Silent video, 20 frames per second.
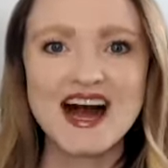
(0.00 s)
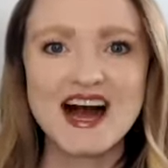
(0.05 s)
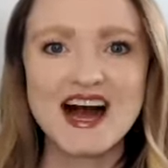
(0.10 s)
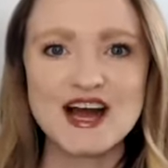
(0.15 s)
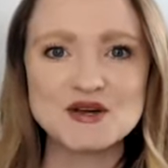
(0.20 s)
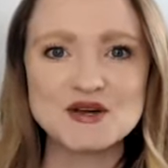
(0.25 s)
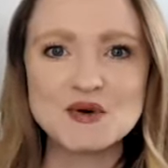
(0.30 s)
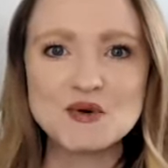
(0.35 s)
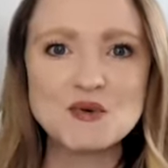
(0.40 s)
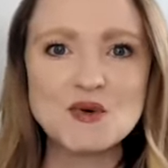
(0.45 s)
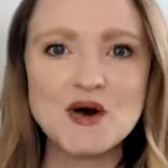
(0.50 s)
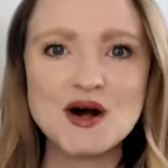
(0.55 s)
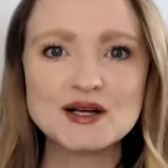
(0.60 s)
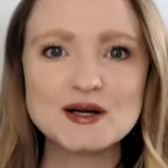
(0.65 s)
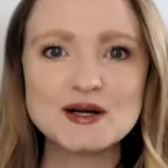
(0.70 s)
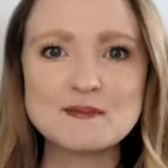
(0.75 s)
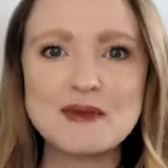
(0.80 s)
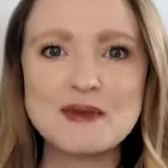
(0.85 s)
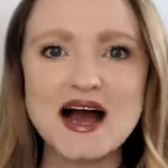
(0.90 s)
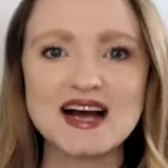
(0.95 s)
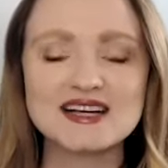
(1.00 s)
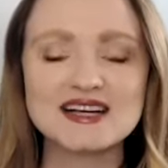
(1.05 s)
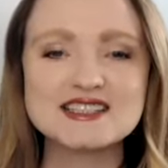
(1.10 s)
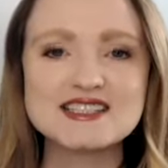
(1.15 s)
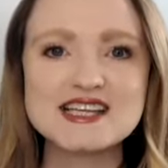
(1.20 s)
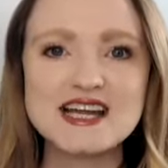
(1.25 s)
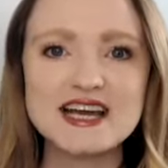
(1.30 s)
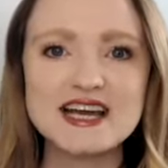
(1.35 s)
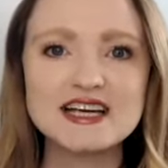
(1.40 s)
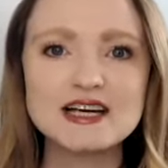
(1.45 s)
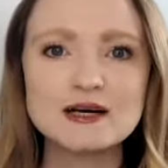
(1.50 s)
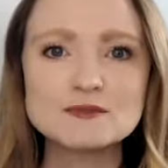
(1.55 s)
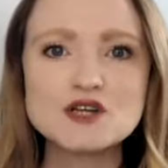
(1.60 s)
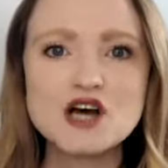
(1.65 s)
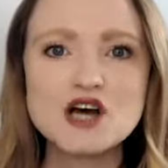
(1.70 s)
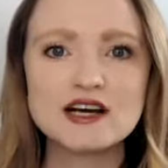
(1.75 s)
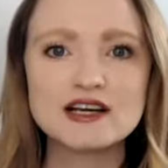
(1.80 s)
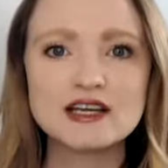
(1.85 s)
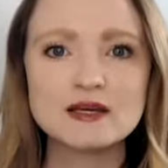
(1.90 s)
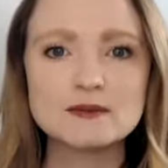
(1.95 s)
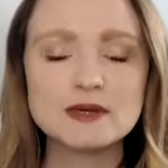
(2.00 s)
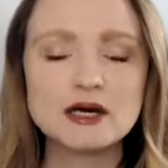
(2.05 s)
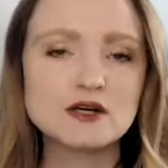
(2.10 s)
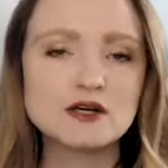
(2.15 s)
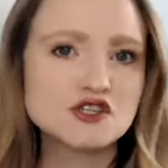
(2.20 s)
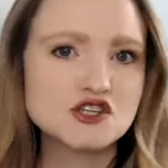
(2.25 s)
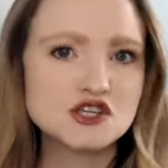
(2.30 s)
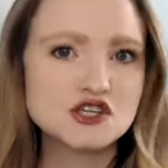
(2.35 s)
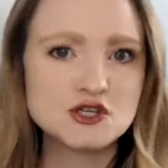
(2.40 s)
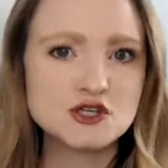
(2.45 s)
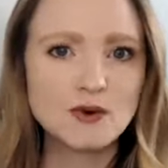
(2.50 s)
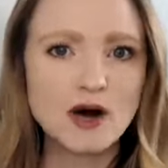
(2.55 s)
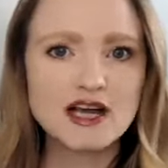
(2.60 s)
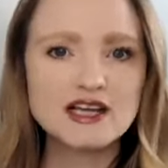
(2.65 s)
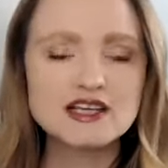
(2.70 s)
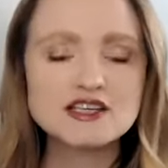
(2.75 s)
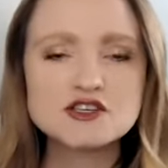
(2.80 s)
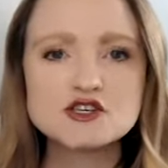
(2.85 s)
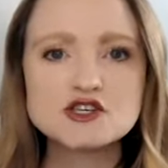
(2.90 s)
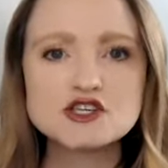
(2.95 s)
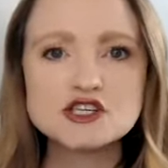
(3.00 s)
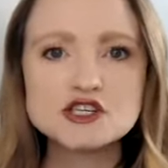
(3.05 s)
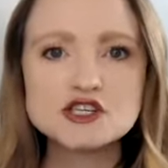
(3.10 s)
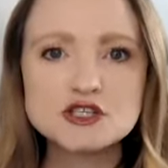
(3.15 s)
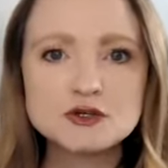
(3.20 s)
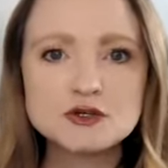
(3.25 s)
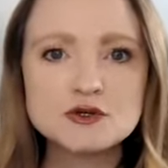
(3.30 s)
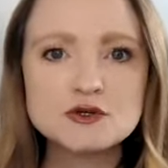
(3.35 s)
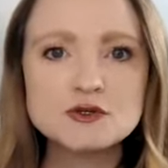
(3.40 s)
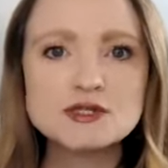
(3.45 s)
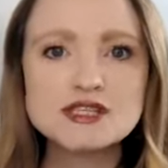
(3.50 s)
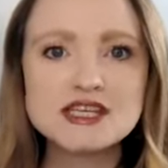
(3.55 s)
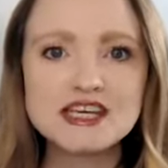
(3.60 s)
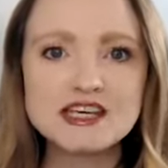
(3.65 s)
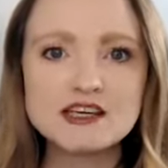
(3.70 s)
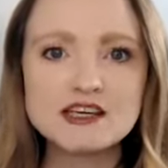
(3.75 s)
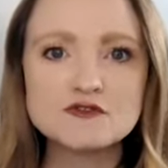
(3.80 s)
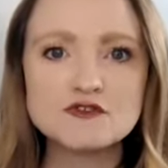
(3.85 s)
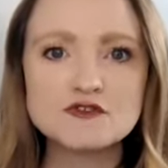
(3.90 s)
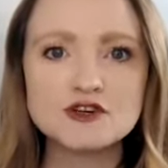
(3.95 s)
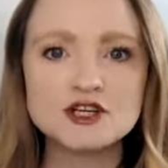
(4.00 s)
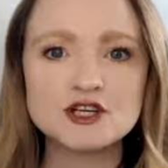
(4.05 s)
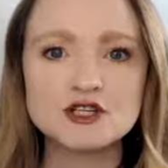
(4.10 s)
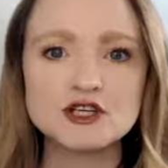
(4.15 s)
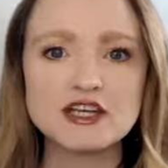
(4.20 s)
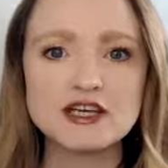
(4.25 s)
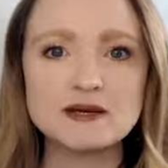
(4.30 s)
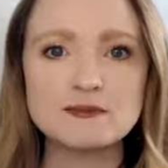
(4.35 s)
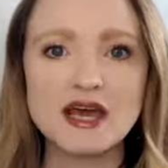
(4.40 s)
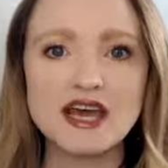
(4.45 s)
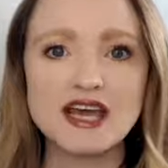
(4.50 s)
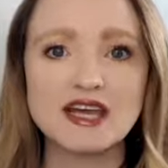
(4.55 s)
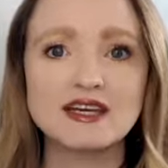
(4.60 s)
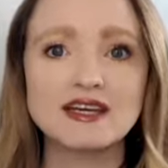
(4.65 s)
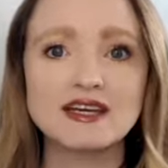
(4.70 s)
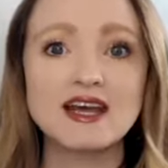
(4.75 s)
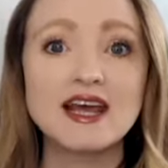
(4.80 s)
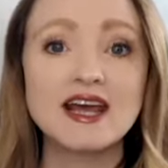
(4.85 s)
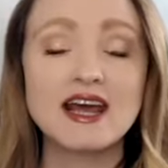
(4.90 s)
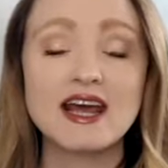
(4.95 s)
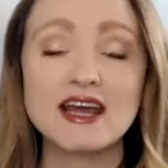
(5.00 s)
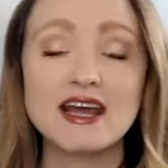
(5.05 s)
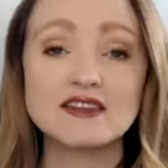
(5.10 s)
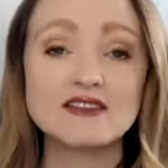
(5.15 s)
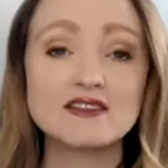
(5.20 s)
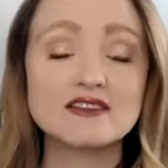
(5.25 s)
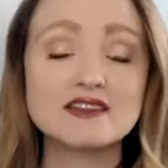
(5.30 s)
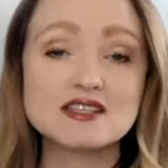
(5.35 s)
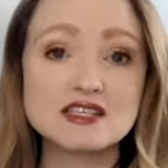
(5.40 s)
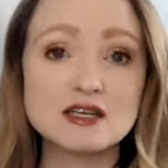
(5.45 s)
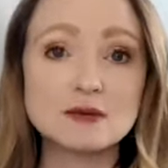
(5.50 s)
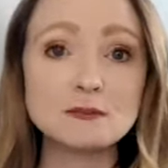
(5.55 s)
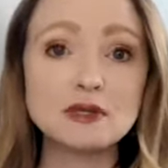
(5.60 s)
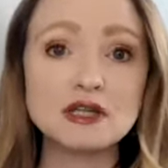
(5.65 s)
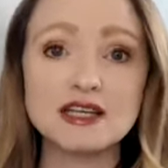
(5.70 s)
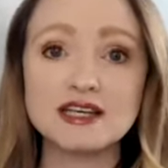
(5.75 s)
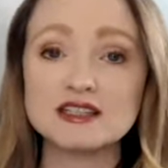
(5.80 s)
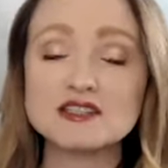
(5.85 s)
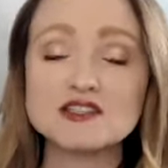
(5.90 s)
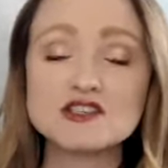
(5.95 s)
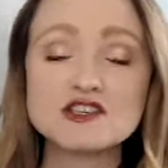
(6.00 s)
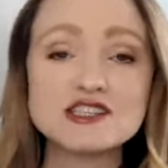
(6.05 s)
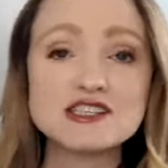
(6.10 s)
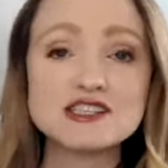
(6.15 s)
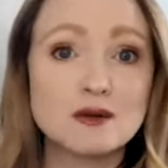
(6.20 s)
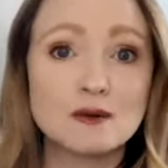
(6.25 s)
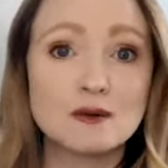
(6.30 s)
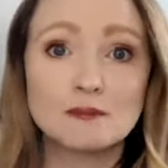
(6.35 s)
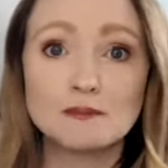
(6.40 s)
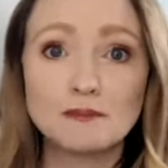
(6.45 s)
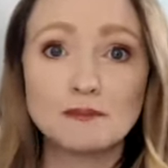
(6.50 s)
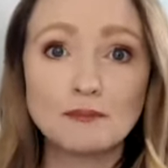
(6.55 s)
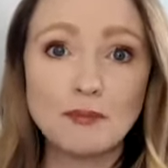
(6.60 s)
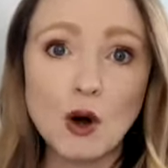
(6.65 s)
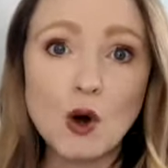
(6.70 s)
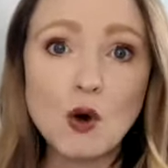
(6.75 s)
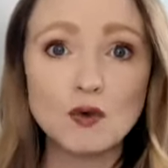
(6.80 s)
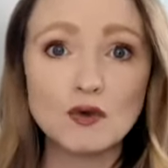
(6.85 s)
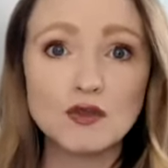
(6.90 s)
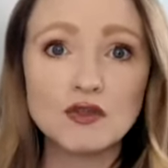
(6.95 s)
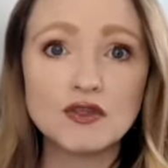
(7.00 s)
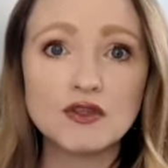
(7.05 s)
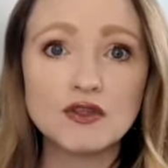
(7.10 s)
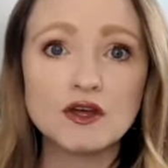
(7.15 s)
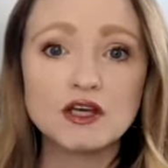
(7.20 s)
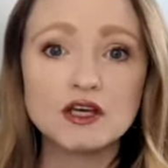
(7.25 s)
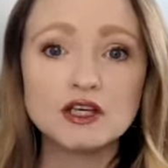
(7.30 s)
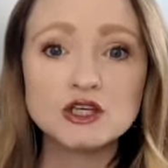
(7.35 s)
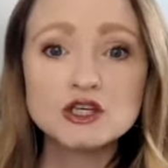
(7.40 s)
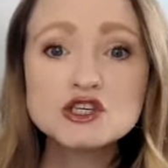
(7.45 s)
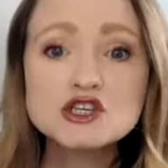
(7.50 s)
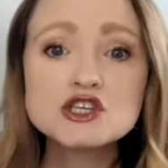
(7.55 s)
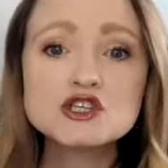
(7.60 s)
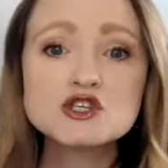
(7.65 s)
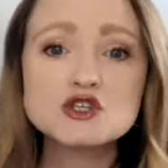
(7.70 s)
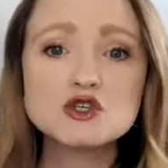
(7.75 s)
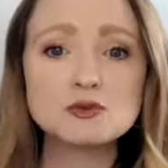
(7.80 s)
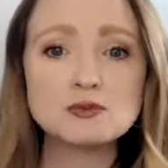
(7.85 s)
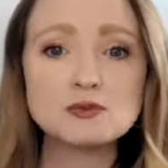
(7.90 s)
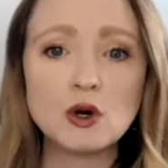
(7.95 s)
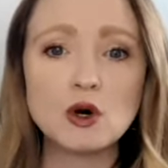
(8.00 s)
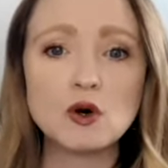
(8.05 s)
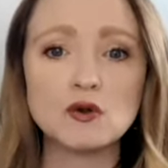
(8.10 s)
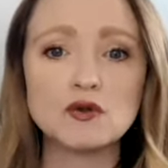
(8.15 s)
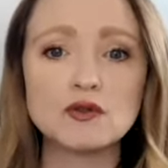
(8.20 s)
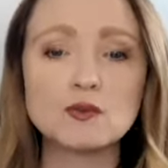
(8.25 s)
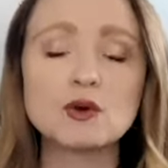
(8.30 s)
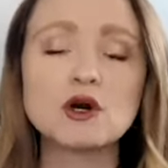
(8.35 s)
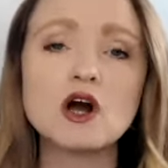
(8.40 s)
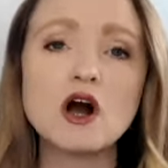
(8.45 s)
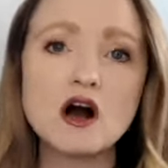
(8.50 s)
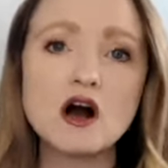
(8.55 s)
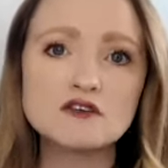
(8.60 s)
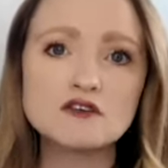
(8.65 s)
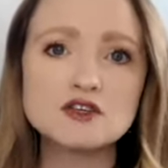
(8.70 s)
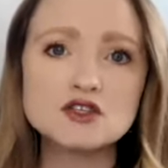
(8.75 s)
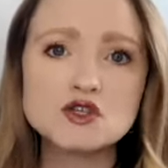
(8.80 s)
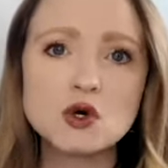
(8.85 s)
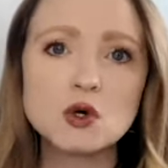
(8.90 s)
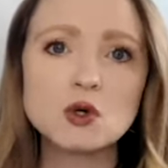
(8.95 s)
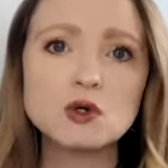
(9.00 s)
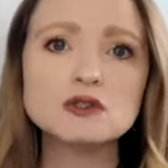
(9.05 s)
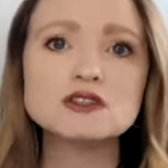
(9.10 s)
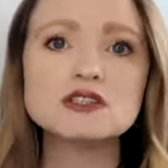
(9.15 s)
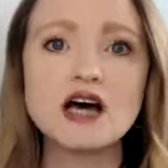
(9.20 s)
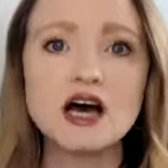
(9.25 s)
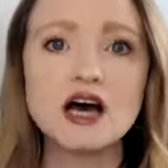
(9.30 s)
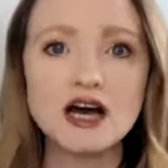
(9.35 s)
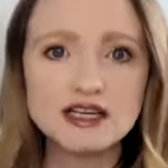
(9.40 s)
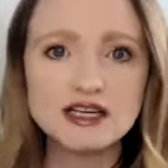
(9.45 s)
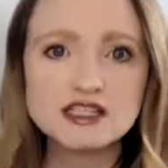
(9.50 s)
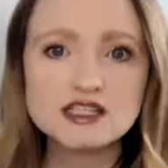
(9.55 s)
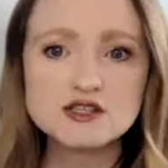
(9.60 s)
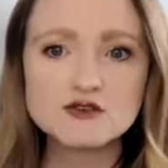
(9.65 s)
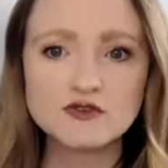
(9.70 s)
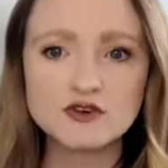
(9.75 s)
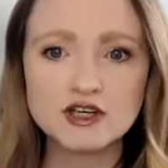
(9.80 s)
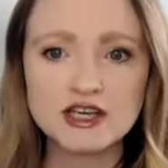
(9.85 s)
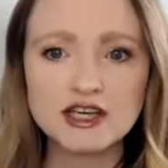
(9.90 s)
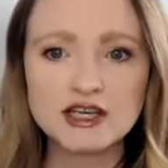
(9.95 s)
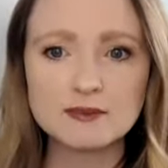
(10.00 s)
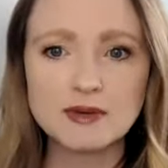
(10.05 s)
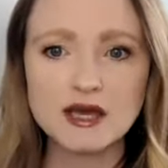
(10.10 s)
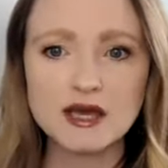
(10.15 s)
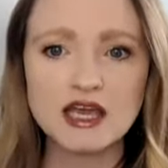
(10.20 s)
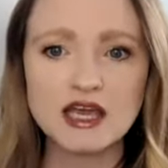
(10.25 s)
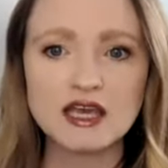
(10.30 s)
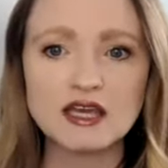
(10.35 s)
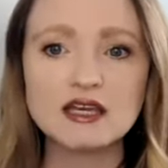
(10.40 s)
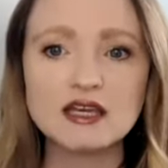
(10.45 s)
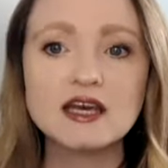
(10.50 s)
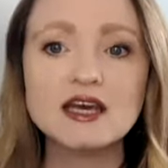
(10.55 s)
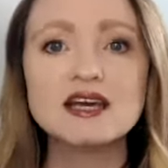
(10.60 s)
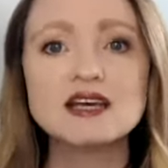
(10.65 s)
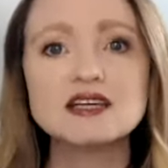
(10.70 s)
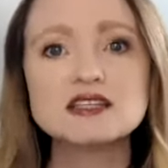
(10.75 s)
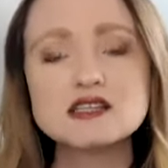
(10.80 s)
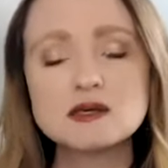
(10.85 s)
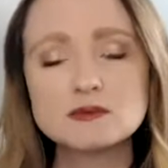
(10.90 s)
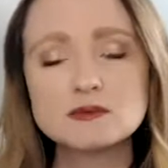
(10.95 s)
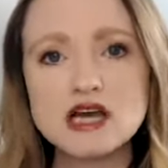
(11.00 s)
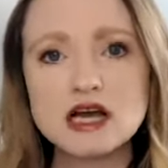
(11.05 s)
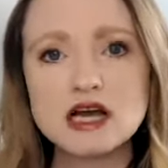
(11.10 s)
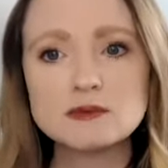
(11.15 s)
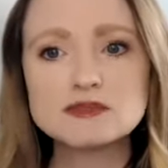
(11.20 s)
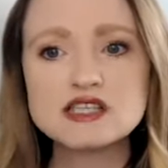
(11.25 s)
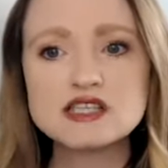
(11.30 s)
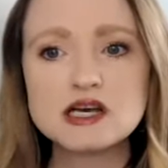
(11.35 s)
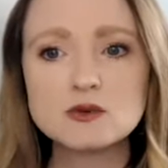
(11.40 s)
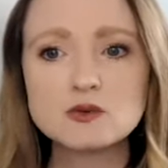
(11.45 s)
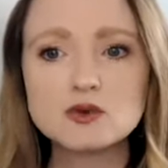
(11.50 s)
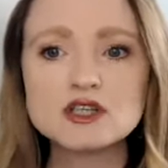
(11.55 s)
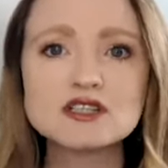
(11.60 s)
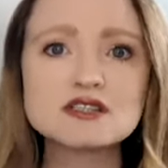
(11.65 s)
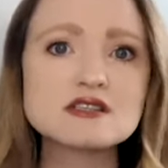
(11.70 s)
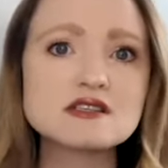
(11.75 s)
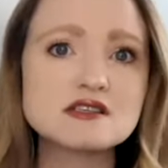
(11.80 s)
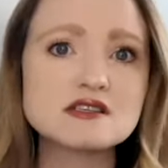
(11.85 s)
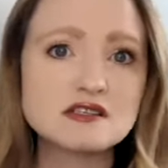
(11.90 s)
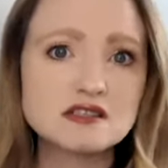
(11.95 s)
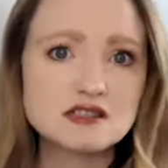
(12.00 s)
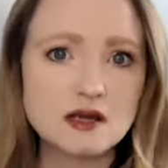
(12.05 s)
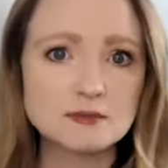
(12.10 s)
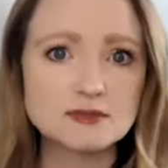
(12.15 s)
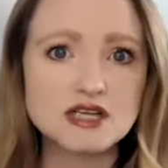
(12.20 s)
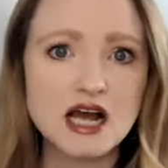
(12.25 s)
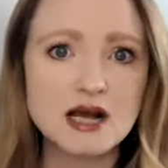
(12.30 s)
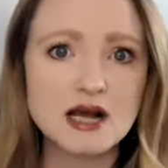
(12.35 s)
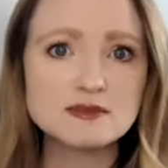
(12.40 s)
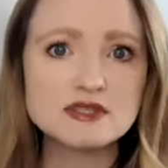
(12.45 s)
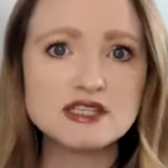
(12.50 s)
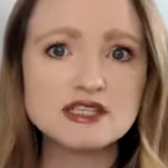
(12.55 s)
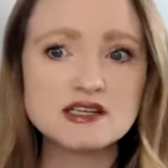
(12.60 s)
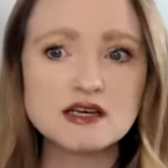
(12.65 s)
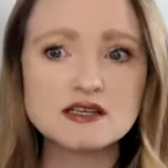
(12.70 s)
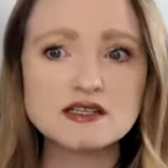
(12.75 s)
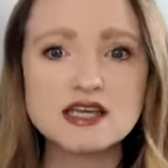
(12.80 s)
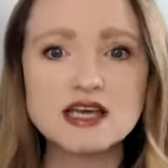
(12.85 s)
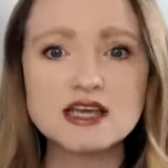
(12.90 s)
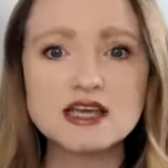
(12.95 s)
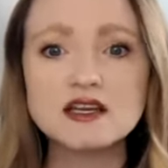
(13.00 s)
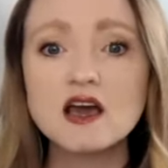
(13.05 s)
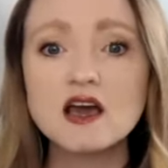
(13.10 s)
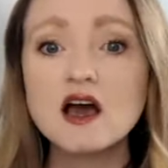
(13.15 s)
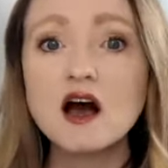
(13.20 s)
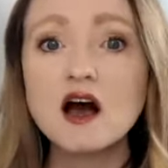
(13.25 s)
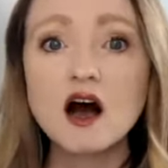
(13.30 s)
Hi, welcome back. Today I'm talking about should you ice or should you use heat for your knee pain? And the simple answer is both. You should do both. We're often told to ice for knee pain. Sometimes that works, sometimes it doesn't.